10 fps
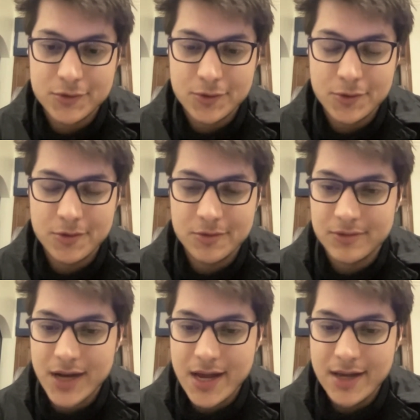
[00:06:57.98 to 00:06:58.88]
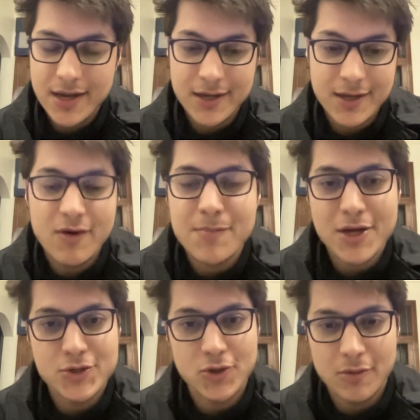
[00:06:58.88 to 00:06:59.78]
So I gave up
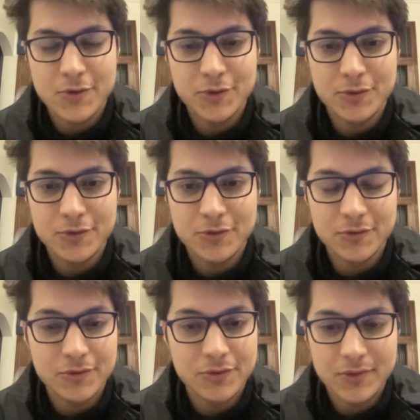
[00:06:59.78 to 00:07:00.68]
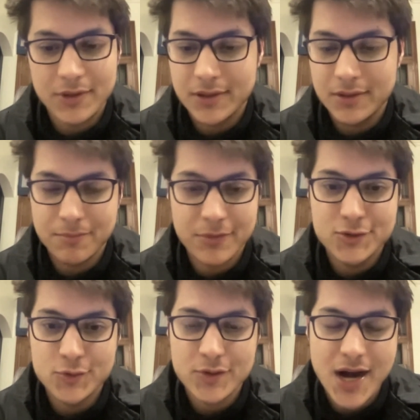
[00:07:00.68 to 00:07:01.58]
my job to pursue